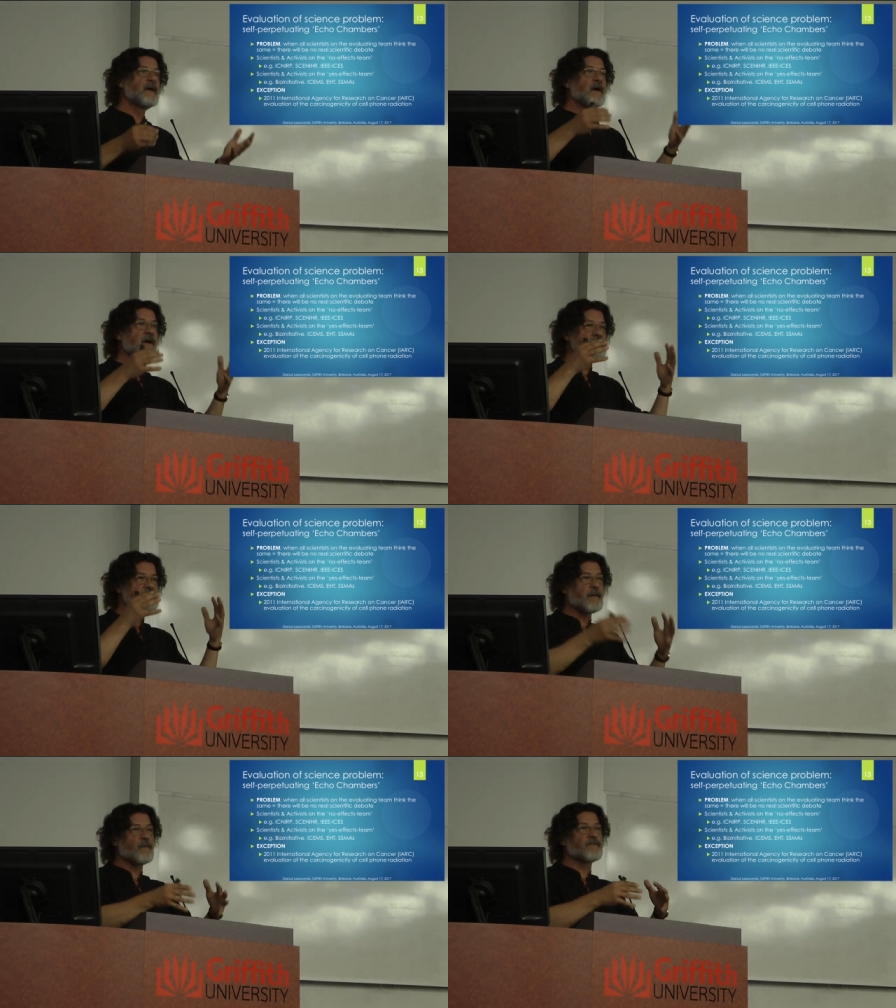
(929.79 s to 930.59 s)
and
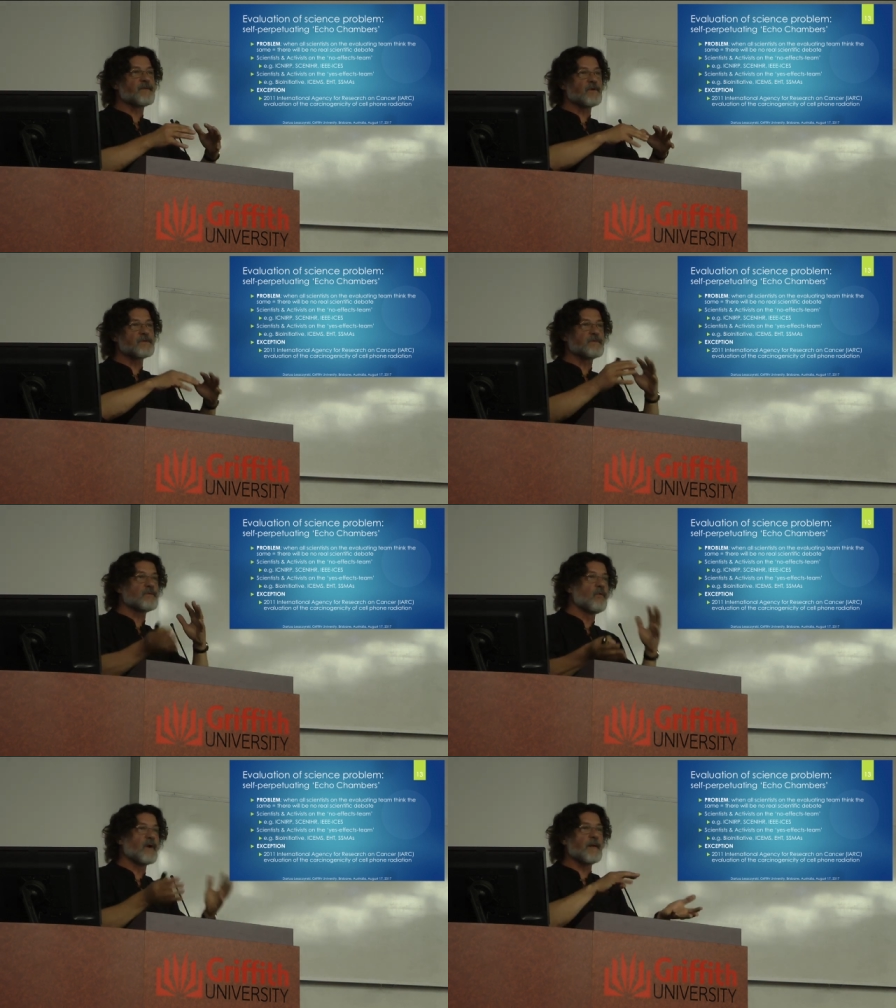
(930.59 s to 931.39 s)
some of those
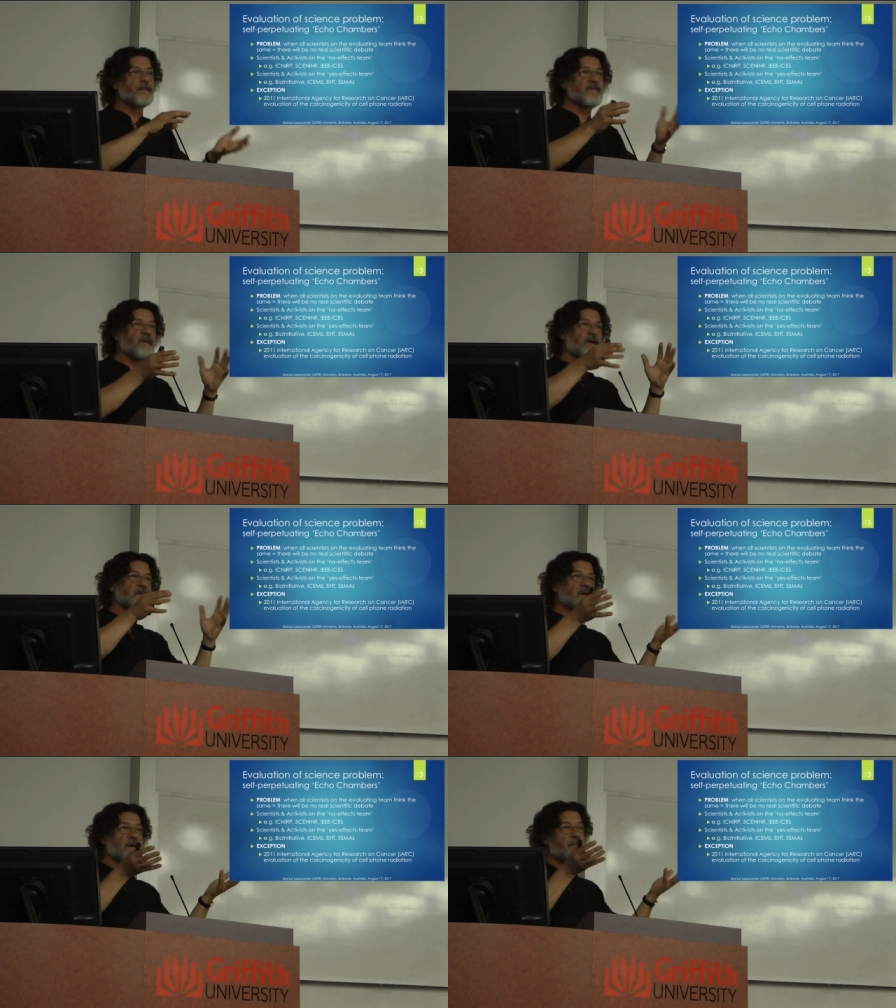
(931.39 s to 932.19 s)
who are ambivalent,
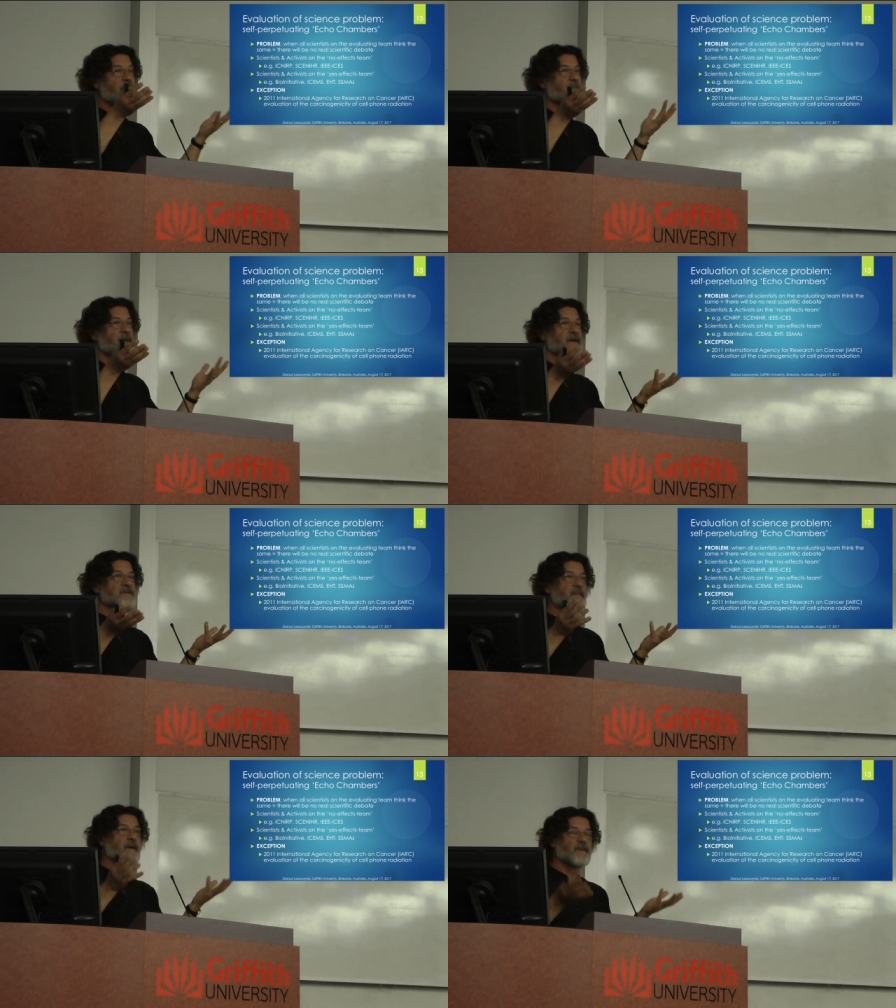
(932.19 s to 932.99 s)
yeah, maybe yes,
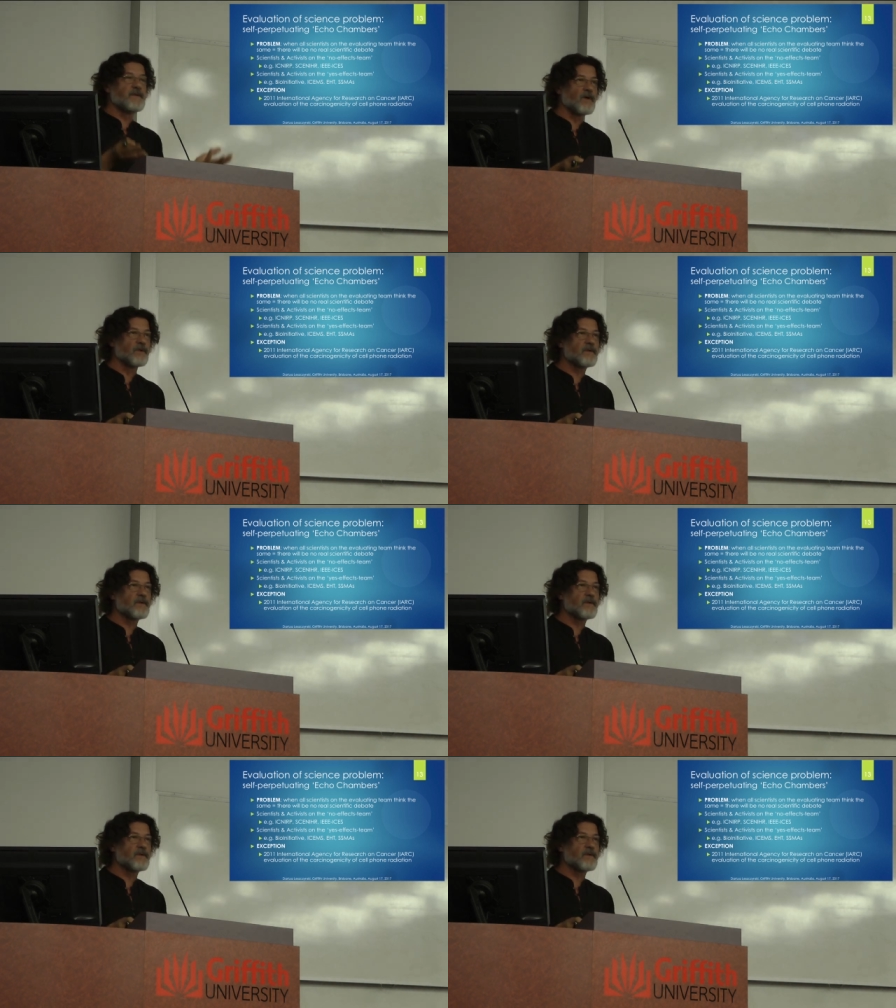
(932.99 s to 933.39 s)
maybe not.